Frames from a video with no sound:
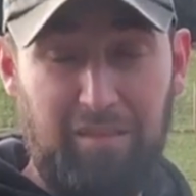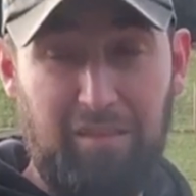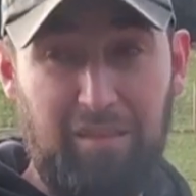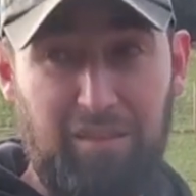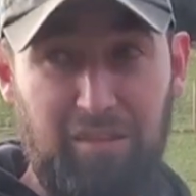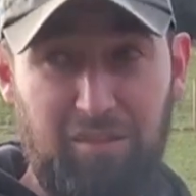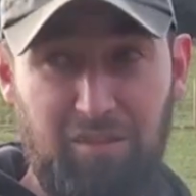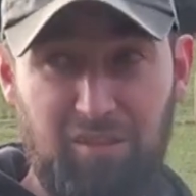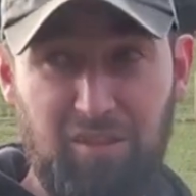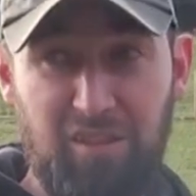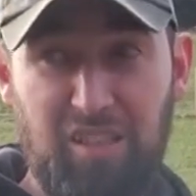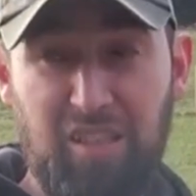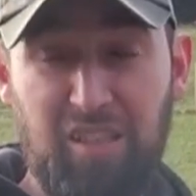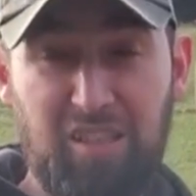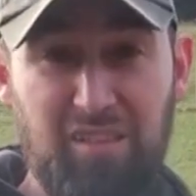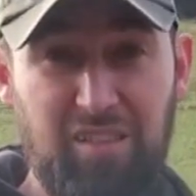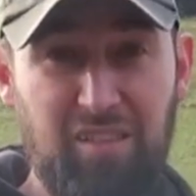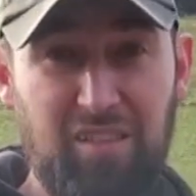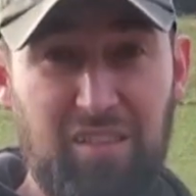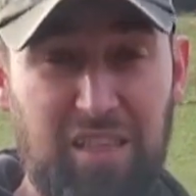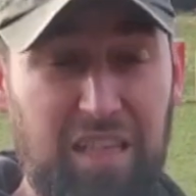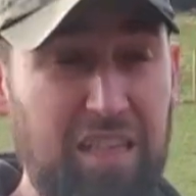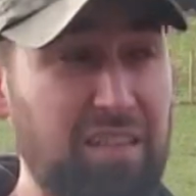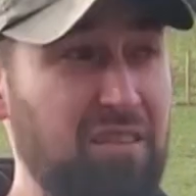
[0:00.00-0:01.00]
it's
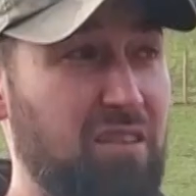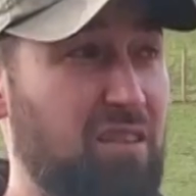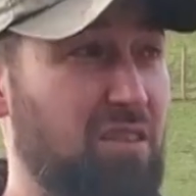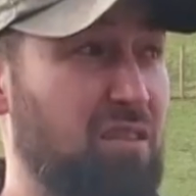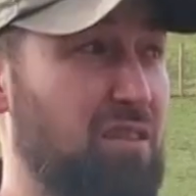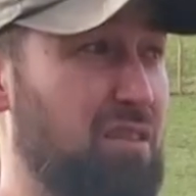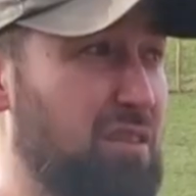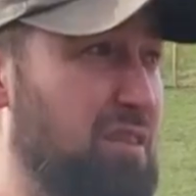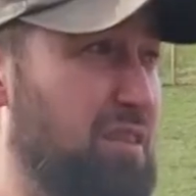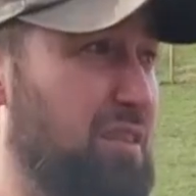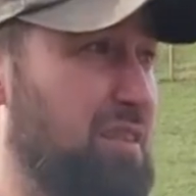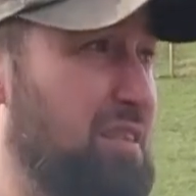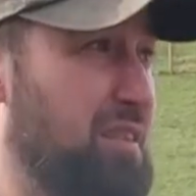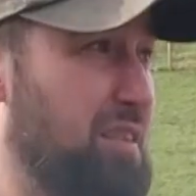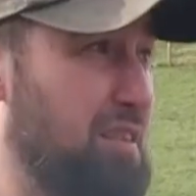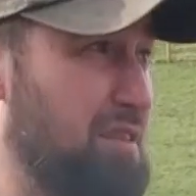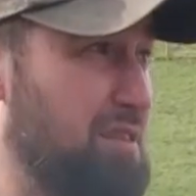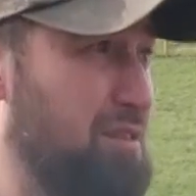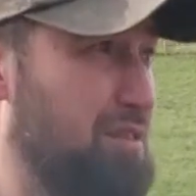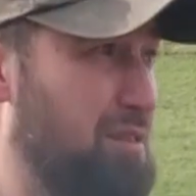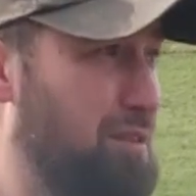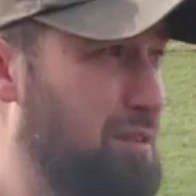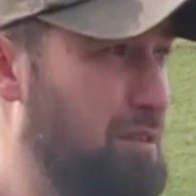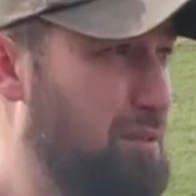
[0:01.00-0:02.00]
diesel and oil, I
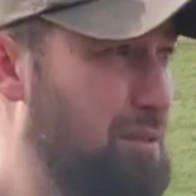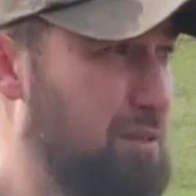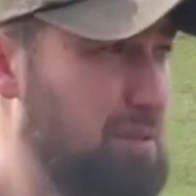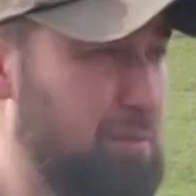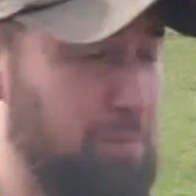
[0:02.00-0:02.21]
don't know, it's a